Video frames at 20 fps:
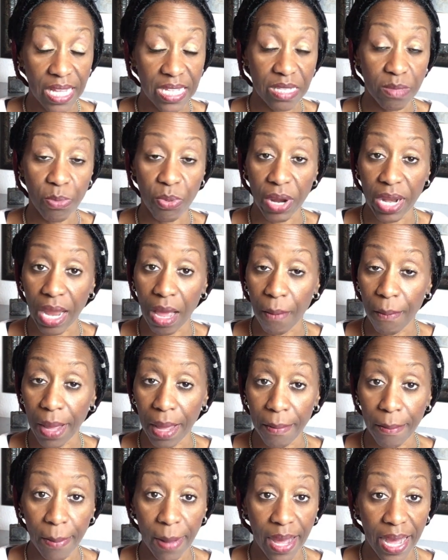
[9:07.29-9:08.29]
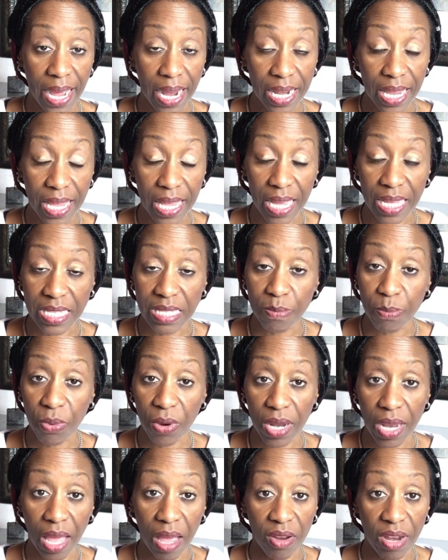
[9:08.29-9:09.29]
I spray down my body, I
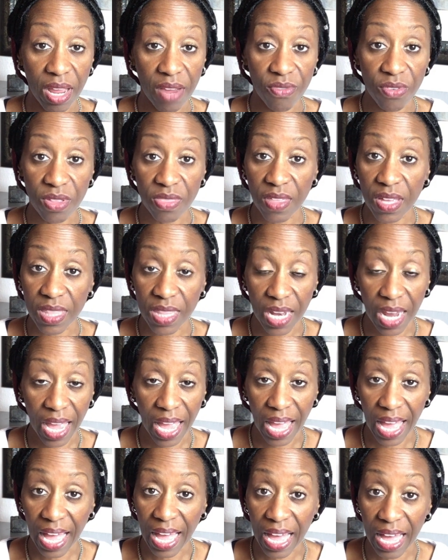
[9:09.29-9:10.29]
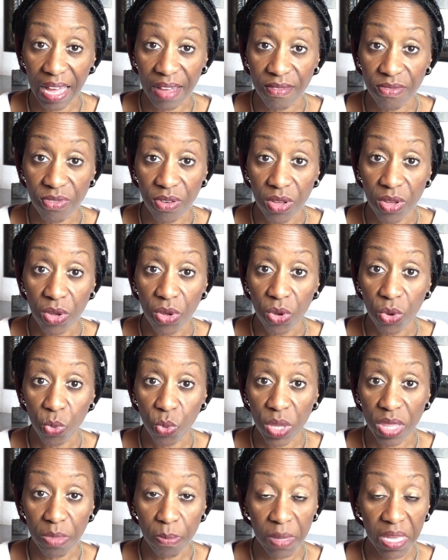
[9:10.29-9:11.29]
spray down everything that I have
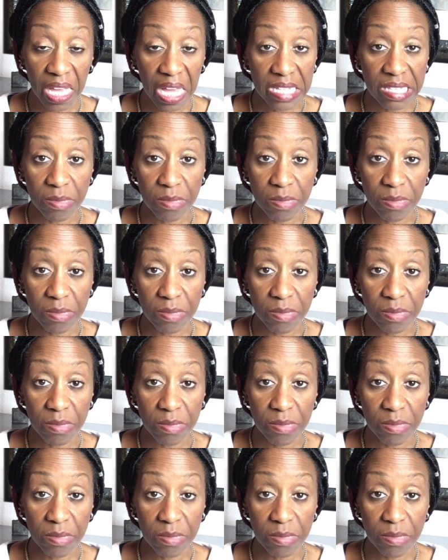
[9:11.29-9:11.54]
with me.